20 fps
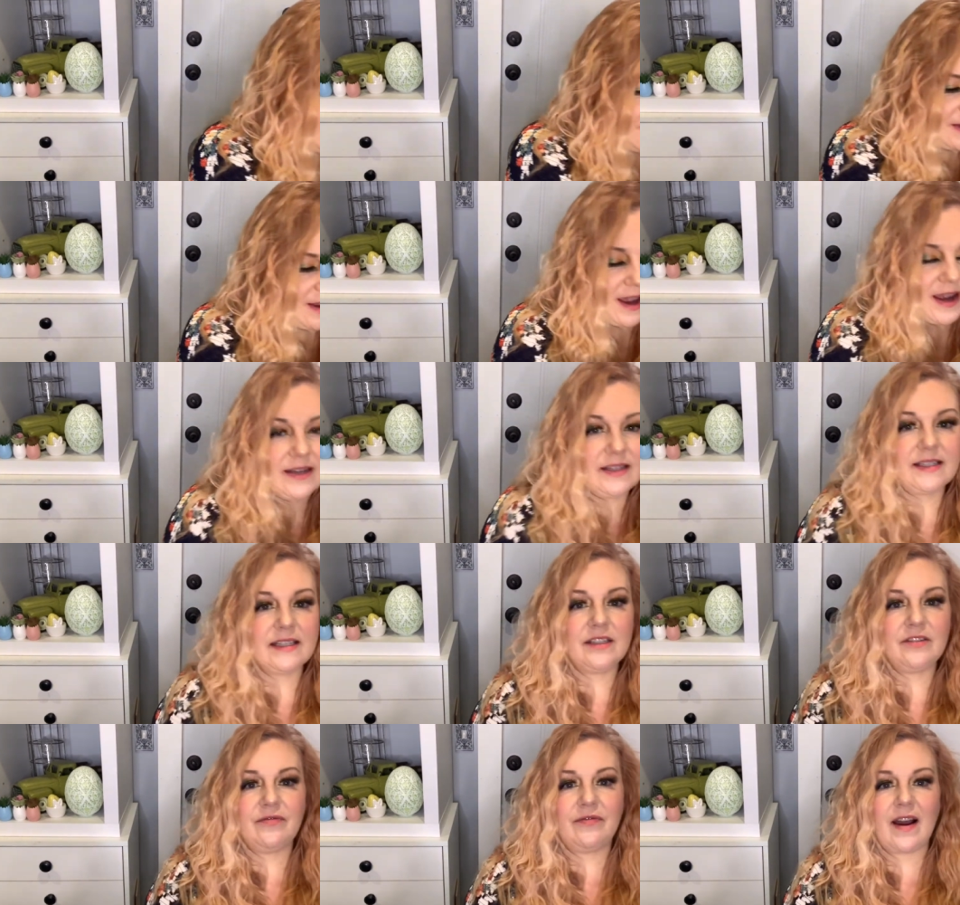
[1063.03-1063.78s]
I
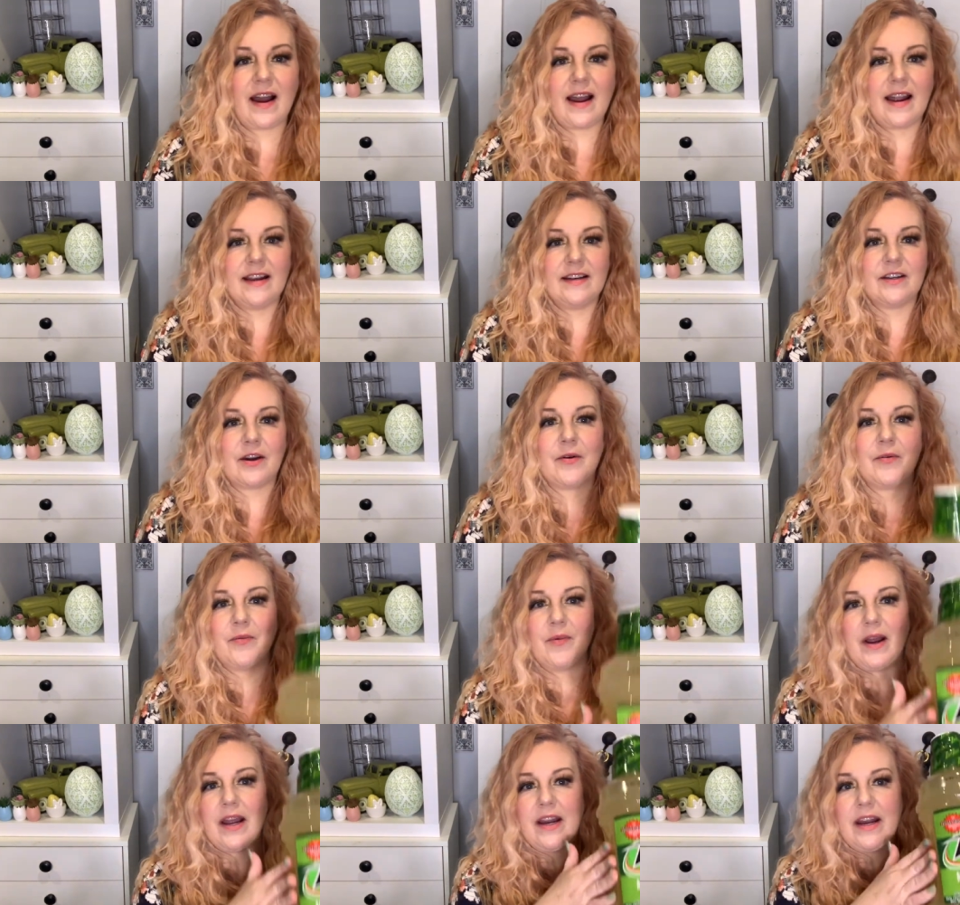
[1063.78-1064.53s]
did find
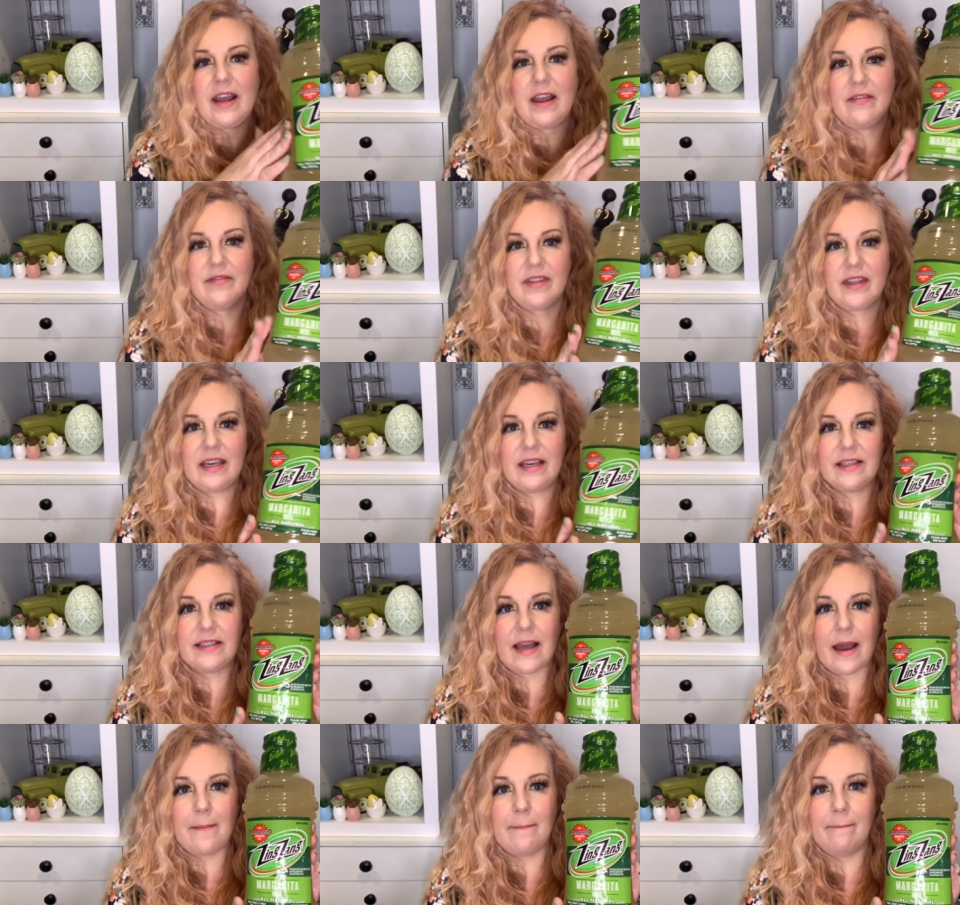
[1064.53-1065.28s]
one of
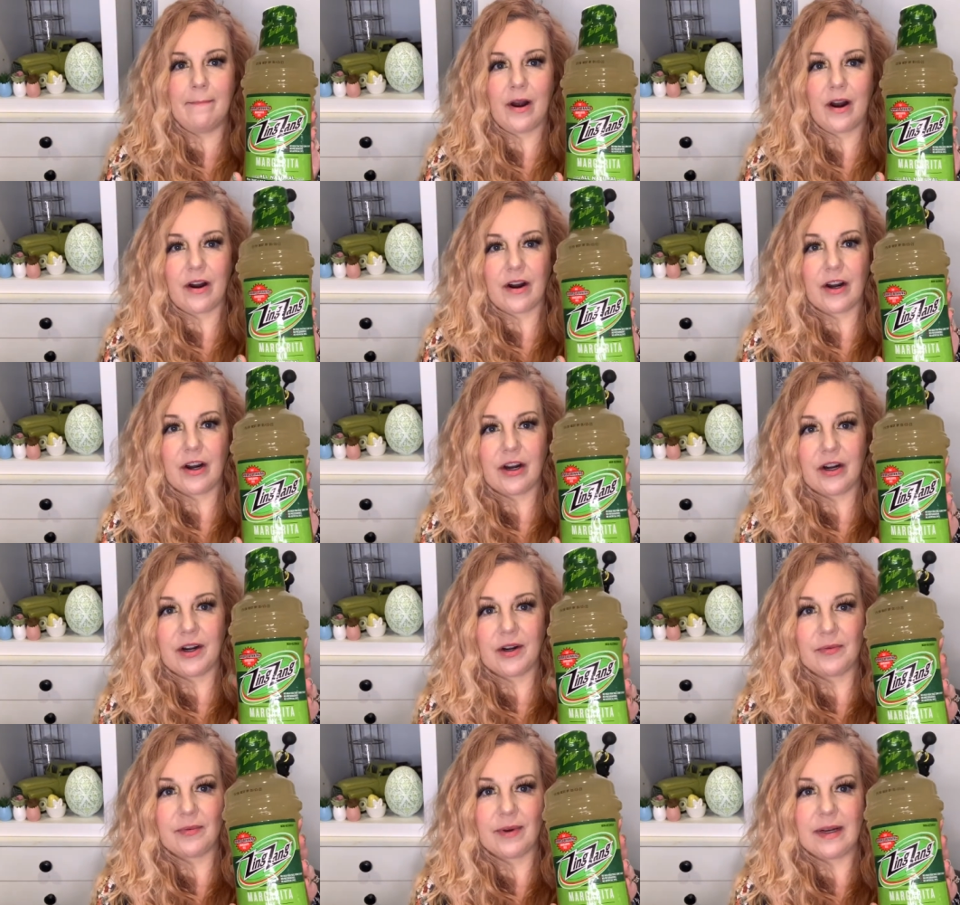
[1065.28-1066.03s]
these
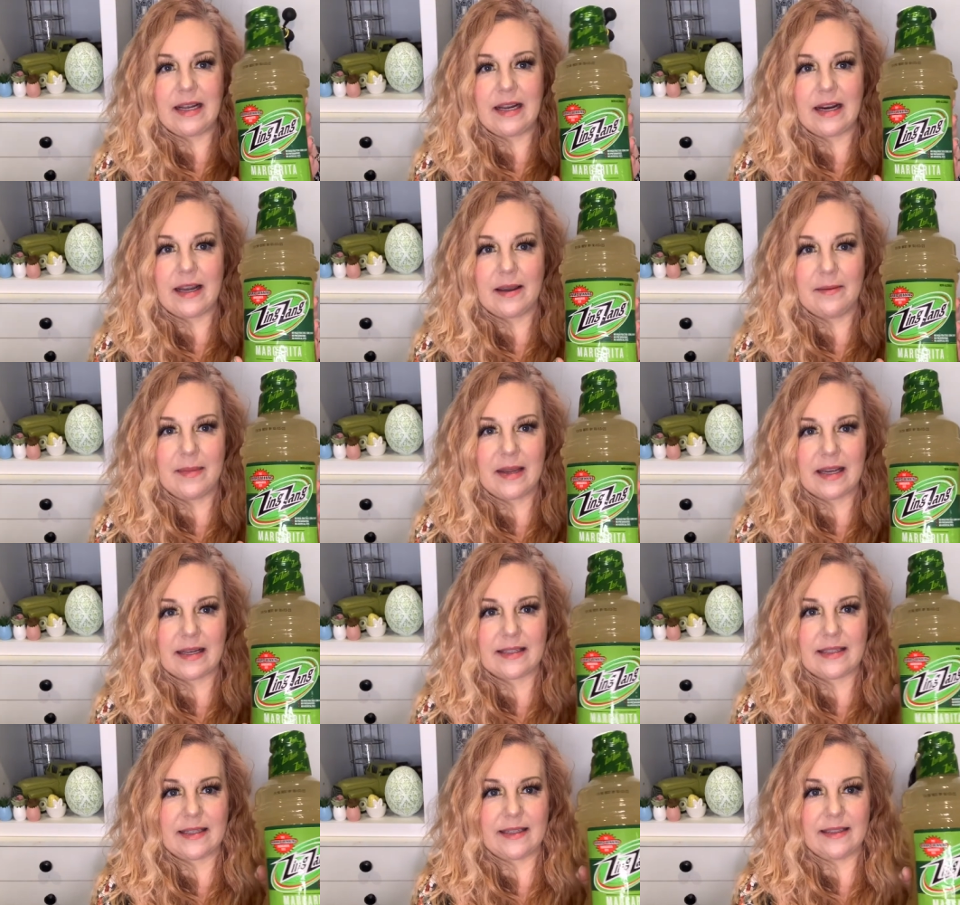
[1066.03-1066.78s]
margarita
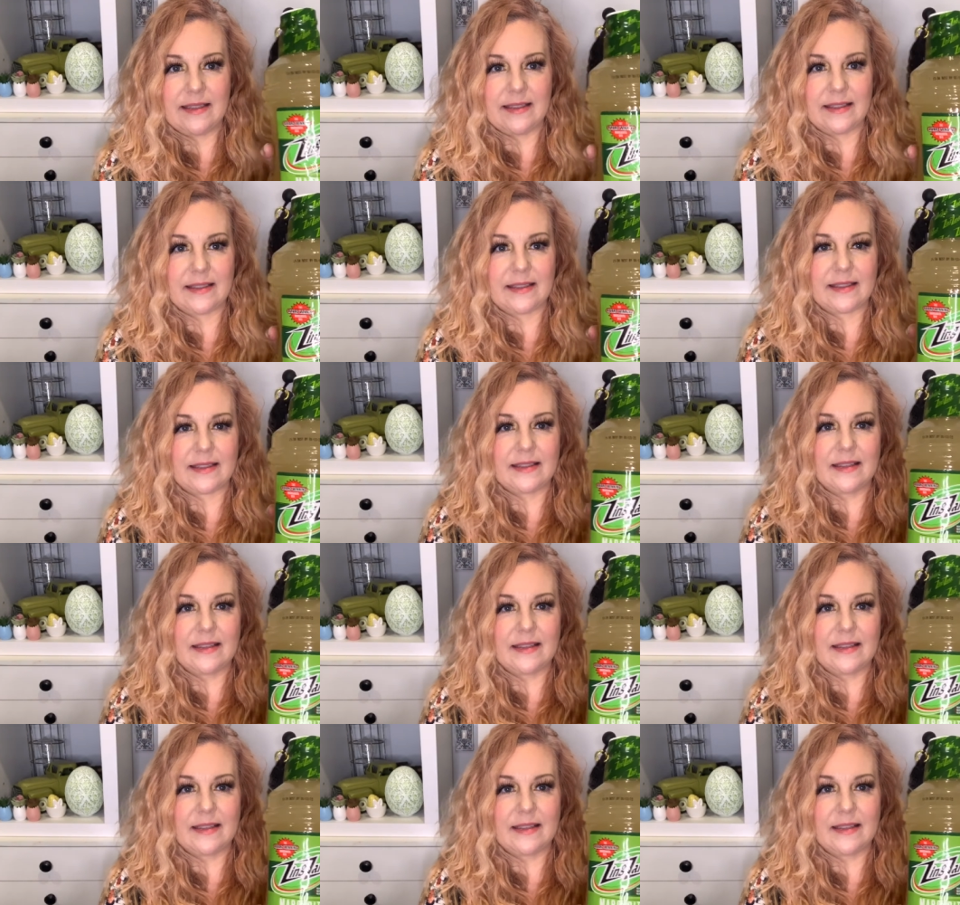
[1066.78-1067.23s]
mixes.